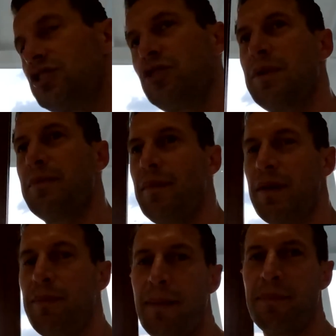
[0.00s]
show me
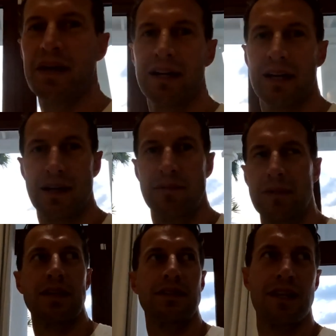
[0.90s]
Mama Papa again, and
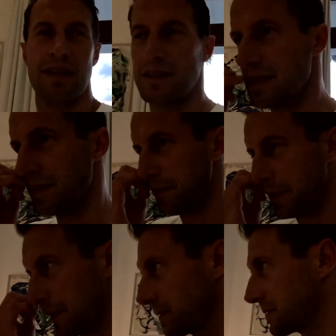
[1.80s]
we can send the same
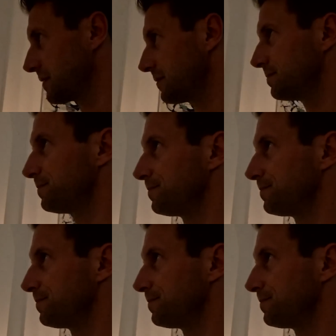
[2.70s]
video. So,